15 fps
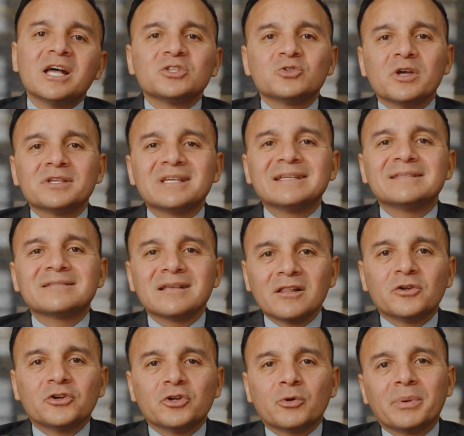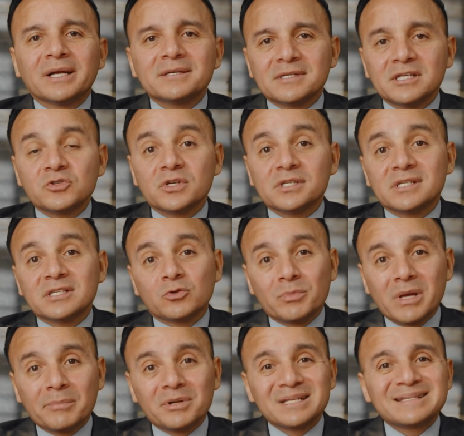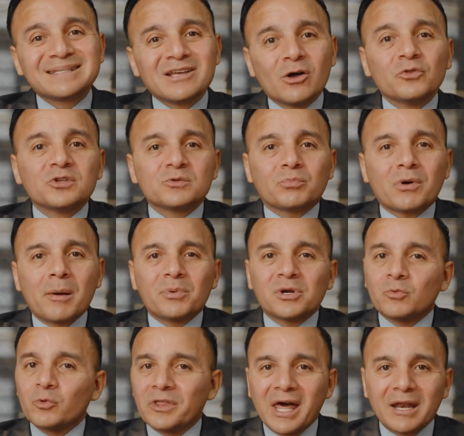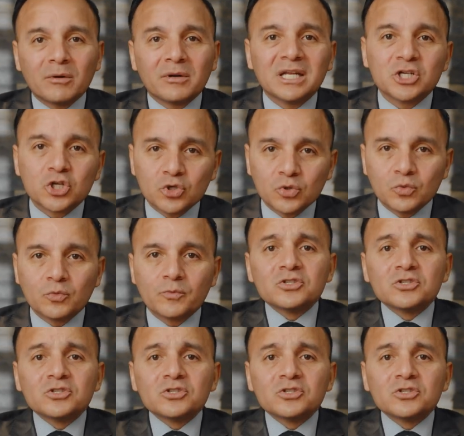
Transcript: So as a seller, your biggest interest is to be able to sell this property without an issue.